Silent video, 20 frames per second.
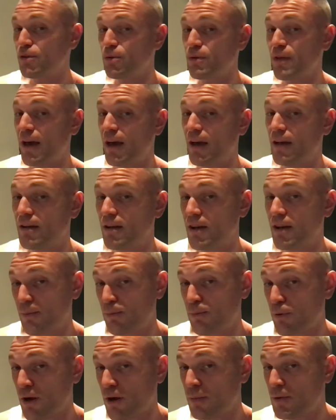do that. I
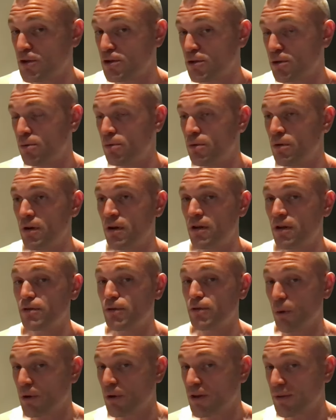promise you.
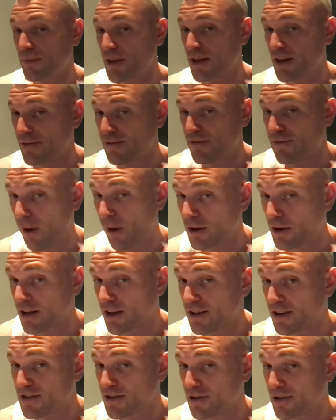Don't give me any
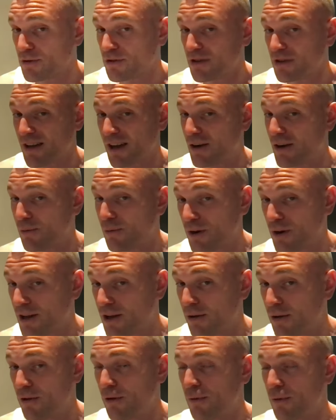fucking excuses. I don't want
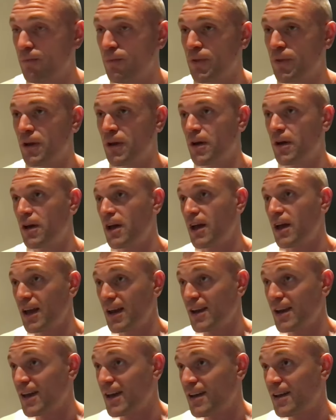to hear them.
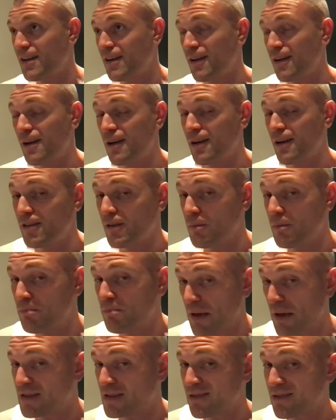And again, the
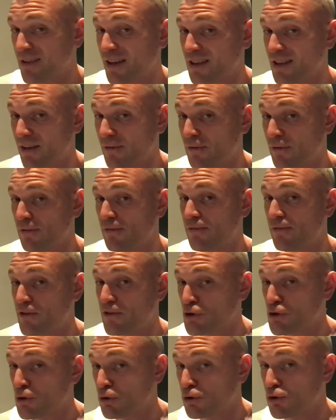baseline level of
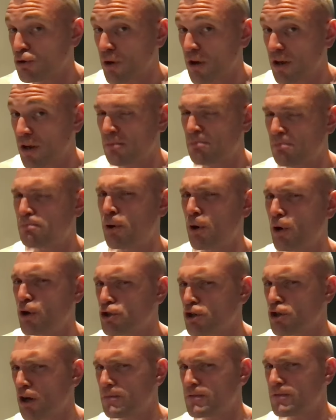physical strength,
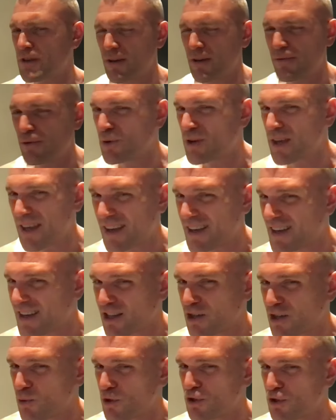push-ups. If you can't
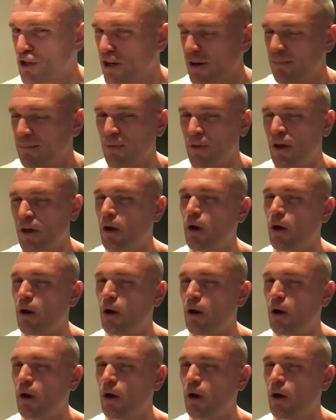get to a gym,